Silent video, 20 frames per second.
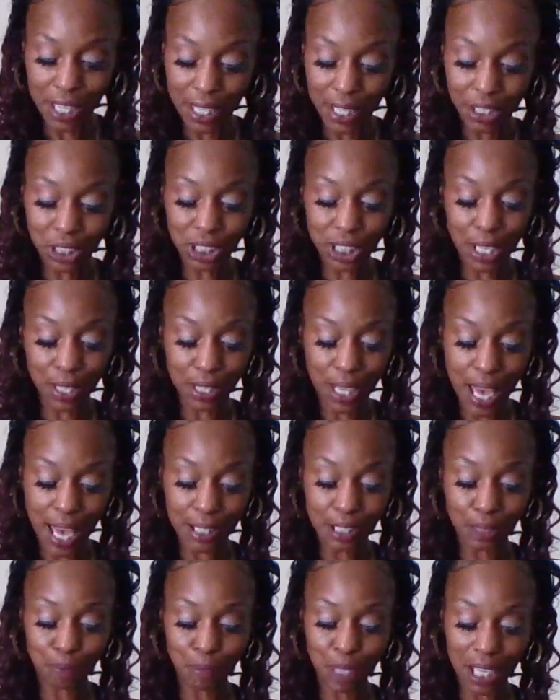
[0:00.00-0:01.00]
he shall
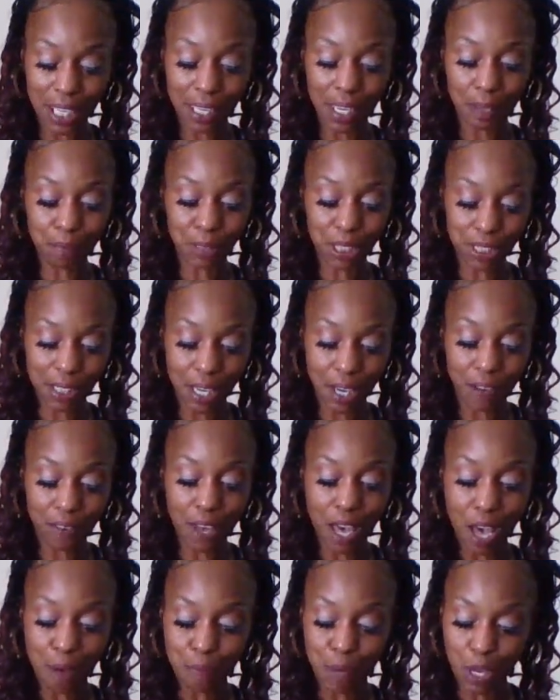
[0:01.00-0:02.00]
not speak
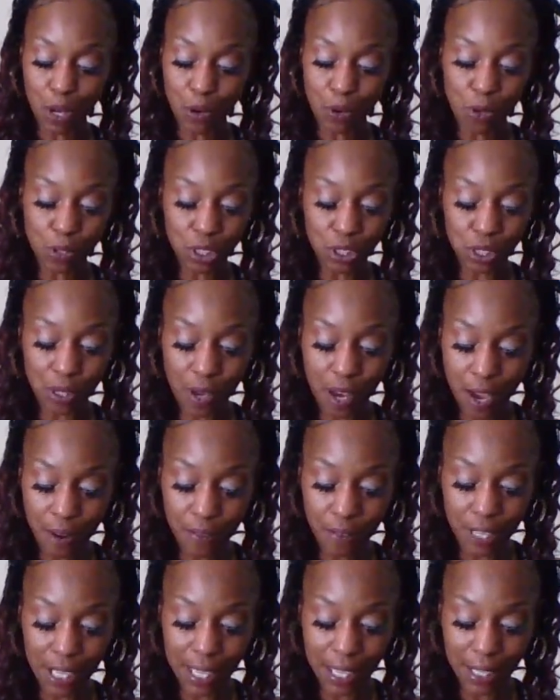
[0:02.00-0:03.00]
himself, but
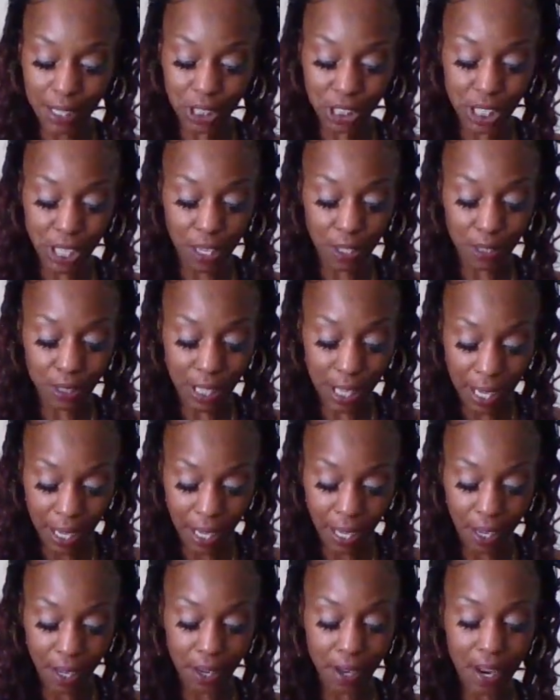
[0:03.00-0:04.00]
whosoever he shall
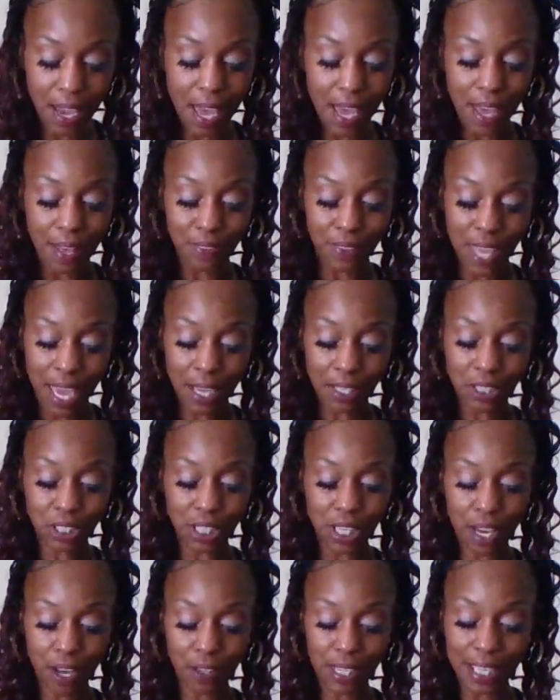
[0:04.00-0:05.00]
hear, that
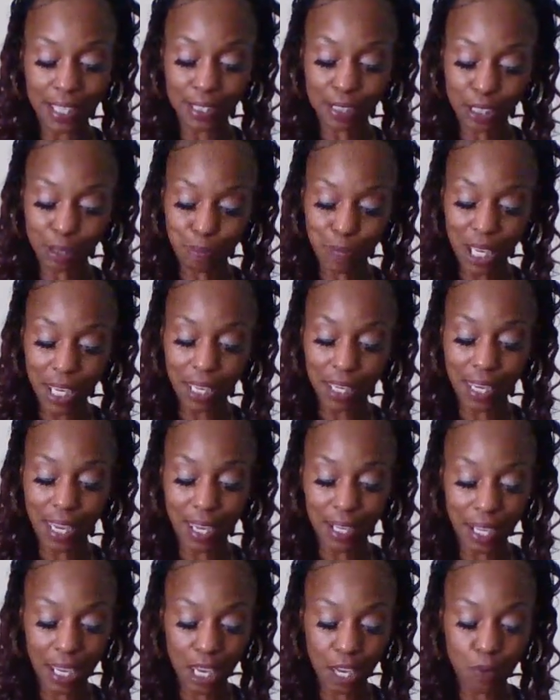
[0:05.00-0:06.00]
shall he speak,
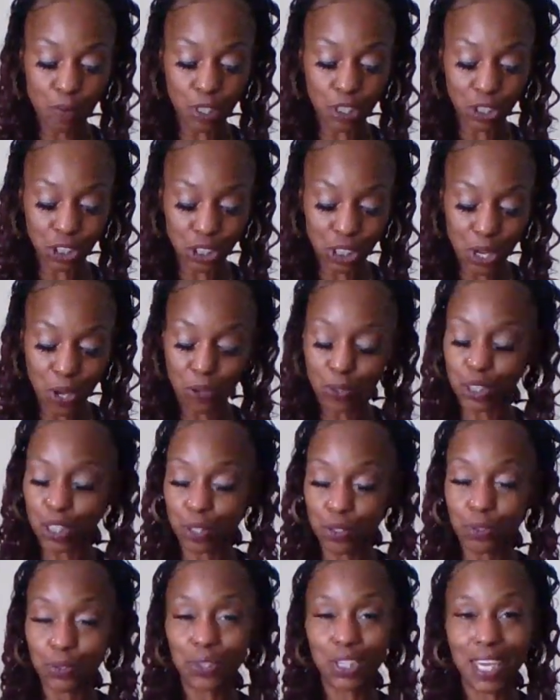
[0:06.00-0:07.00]
and he will show
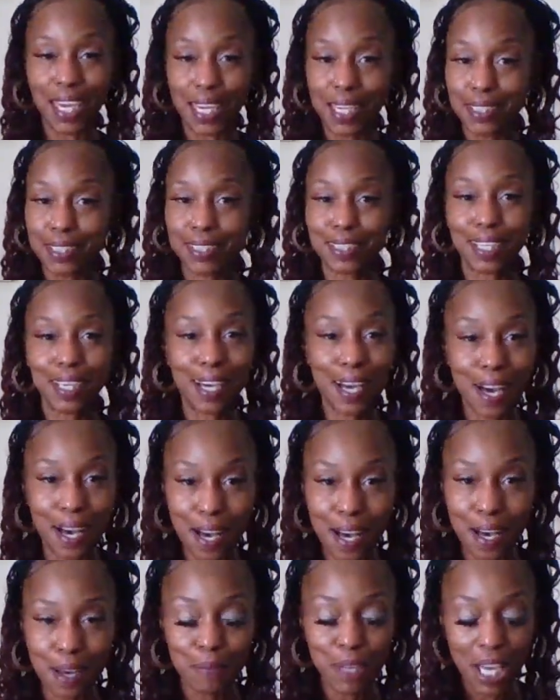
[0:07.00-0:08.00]
you things to
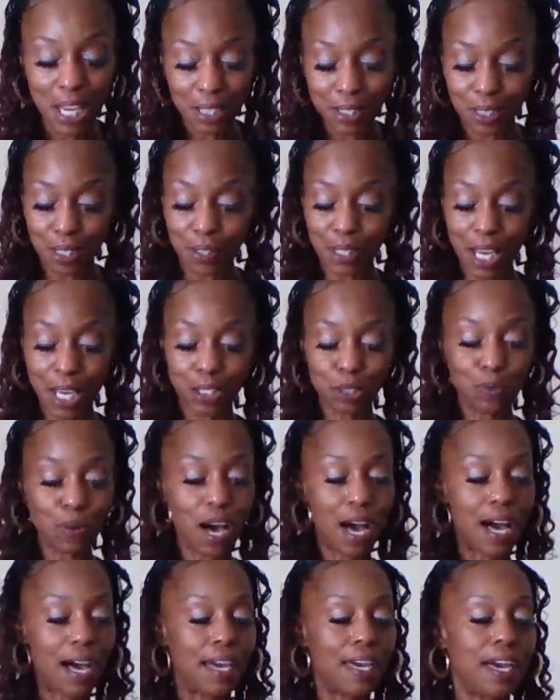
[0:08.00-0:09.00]
come. So that's
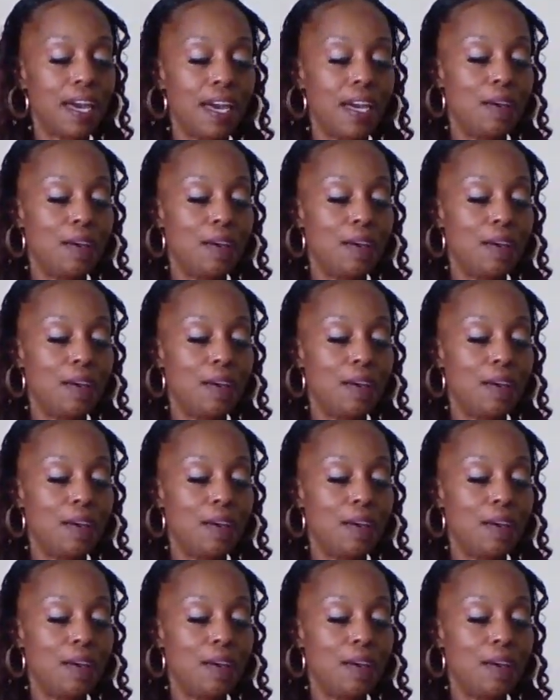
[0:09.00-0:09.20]
why